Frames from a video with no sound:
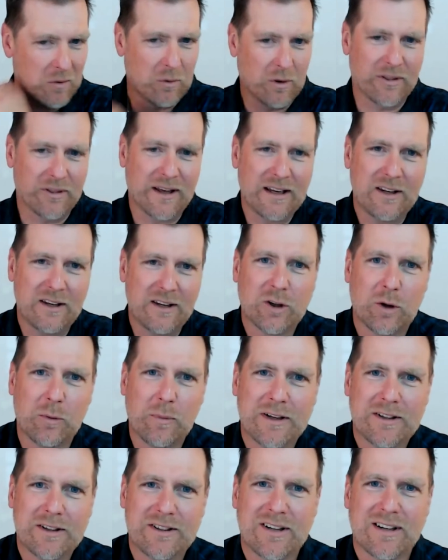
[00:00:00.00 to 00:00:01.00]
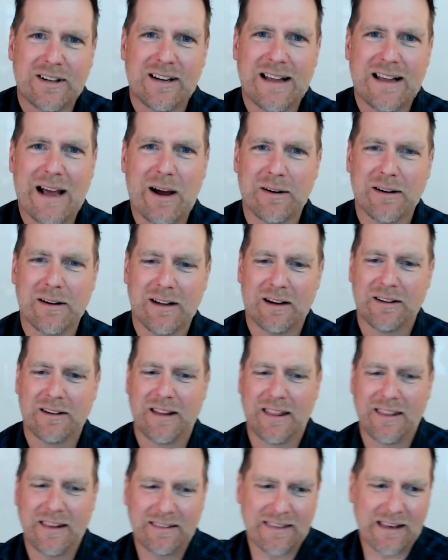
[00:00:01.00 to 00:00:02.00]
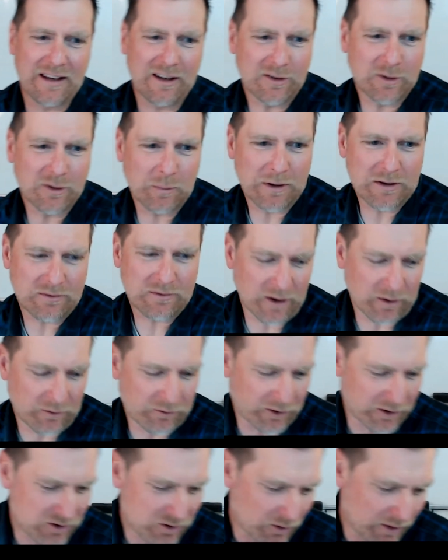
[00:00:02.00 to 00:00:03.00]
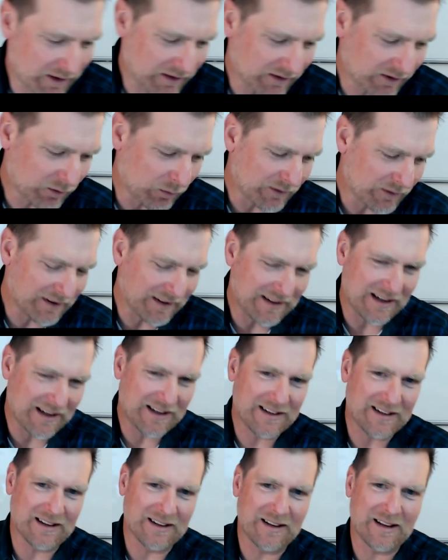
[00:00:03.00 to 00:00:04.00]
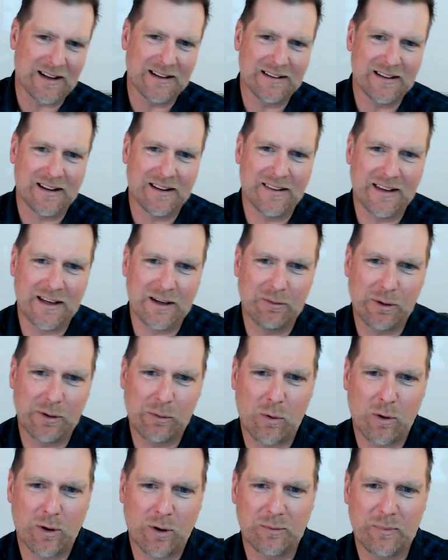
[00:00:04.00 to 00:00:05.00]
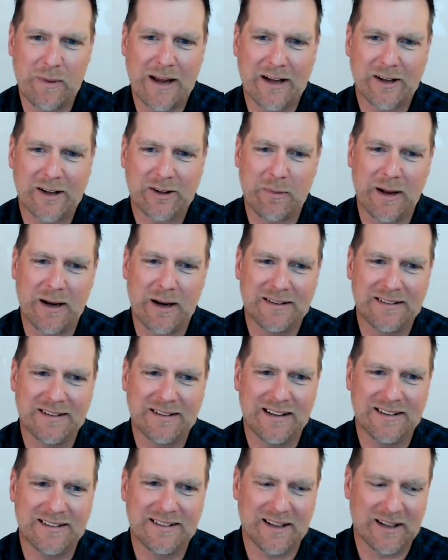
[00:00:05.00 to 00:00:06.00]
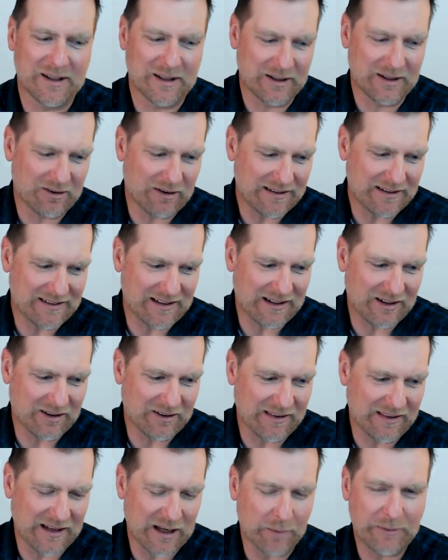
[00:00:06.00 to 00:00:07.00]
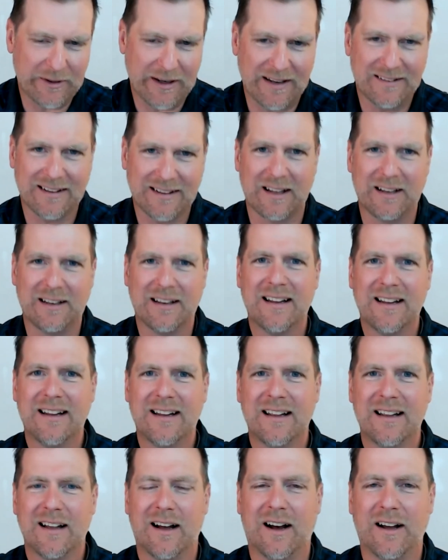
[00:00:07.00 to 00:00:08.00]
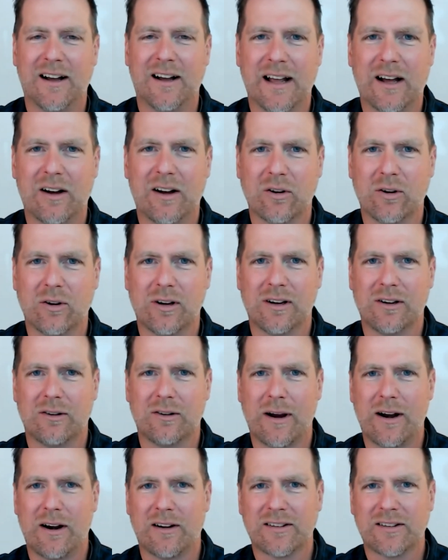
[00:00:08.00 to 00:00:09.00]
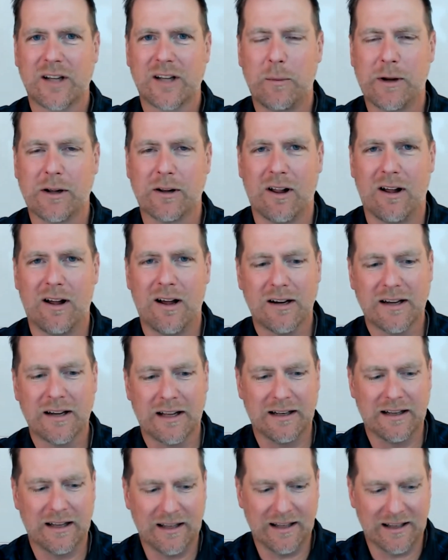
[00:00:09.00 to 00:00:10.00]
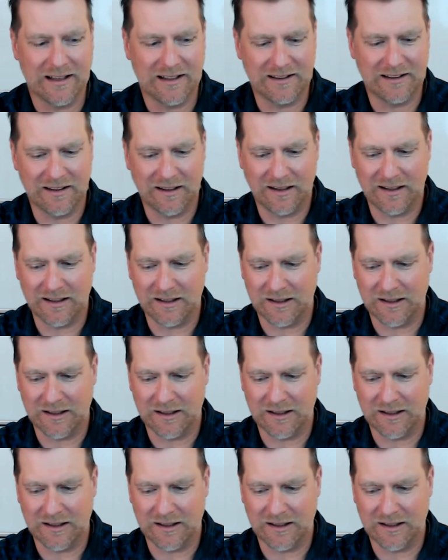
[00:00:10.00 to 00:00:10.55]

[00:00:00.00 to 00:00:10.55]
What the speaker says: Well, thank you so much. Thank you so much, Philip, for joining us once again on the Rewards Mastermind. It's great to hear the updates on how great ours coming along, and